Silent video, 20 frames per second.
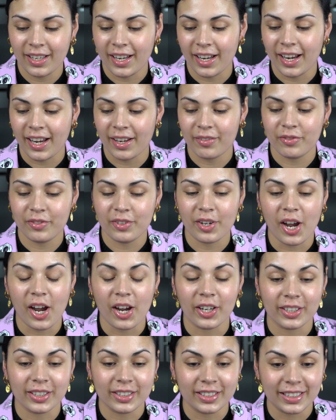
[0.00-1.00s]
I have
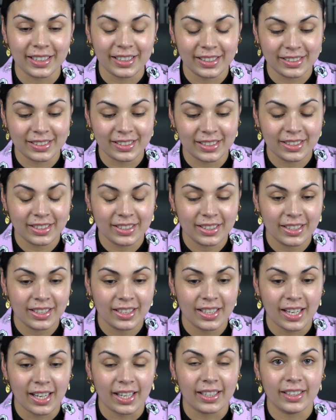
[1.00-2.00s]
not cleaned
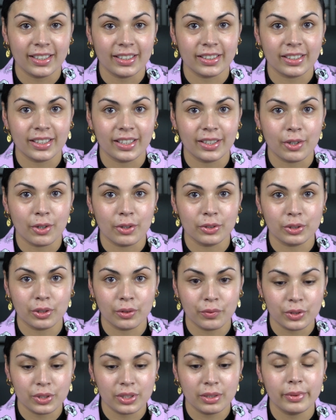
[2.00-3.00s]
anything. Also,
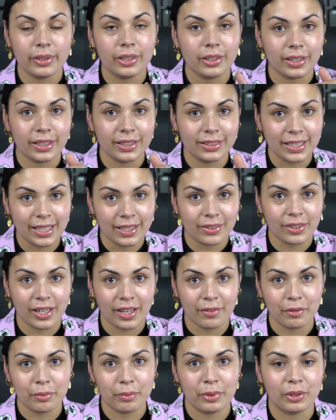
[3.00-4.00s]
if you see me looking down, I
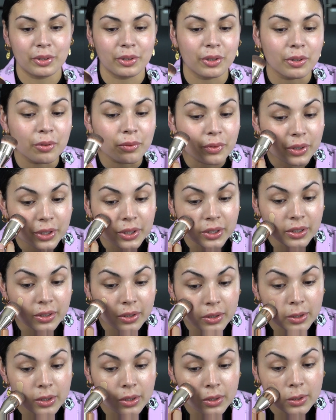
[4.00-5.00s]
have a mirror over here
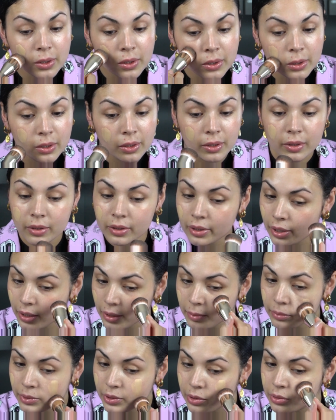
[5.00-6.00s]
that
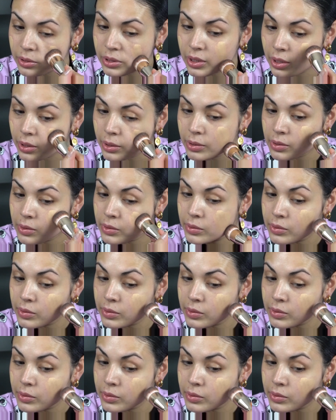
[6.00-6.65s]
I'm using.